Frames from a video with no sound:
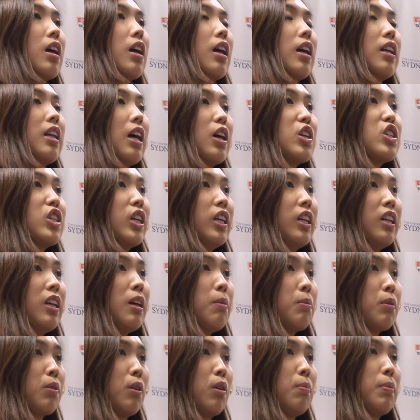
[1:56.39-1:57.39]
In our
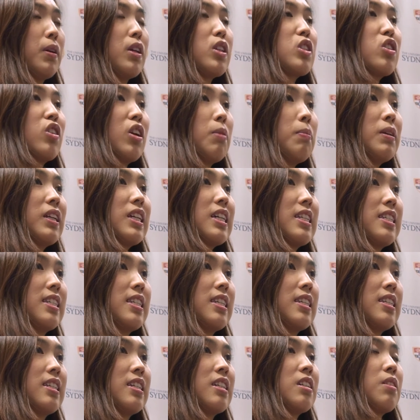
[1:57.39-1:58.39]
GDM group, treatment
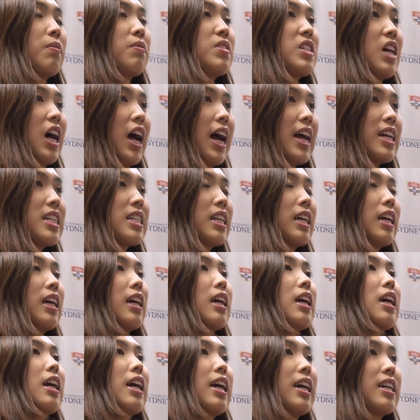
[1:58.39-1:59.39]
consisted of diet,
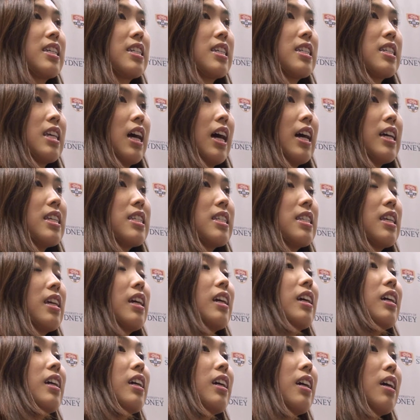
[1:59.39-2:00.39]
exercise,
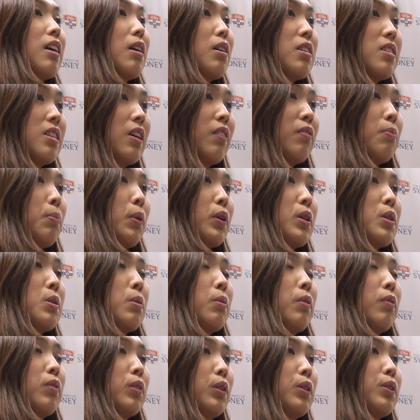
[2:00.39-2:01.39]

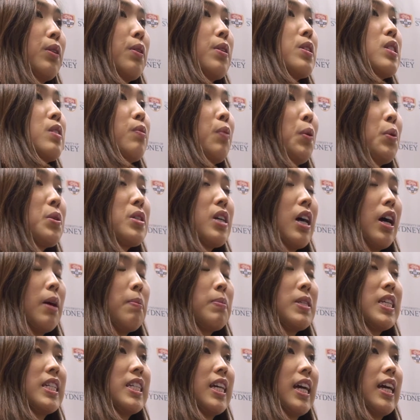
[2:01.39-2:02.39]
self-monitoring of glucose 4
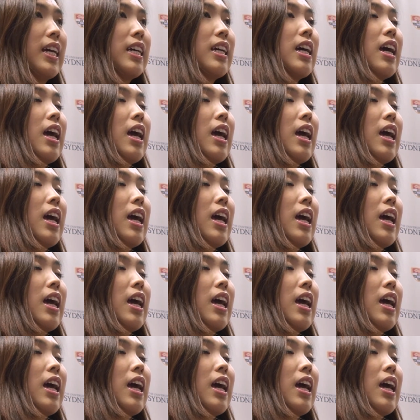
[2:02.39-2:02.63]
times a day,